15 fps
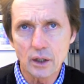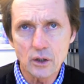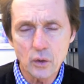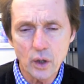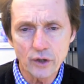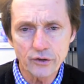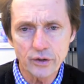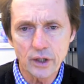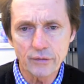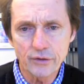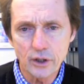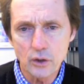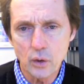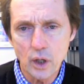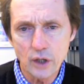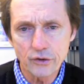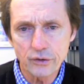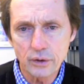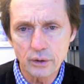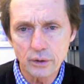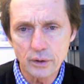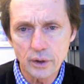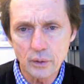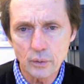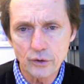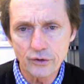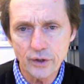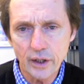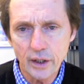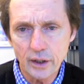question after question that
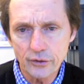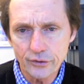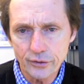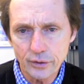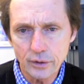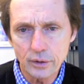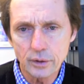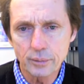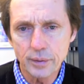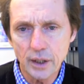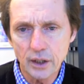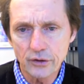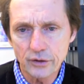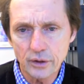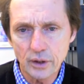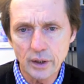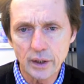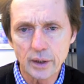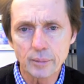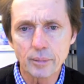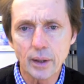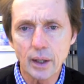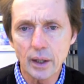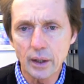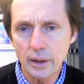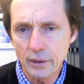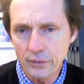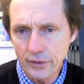was answered patiently by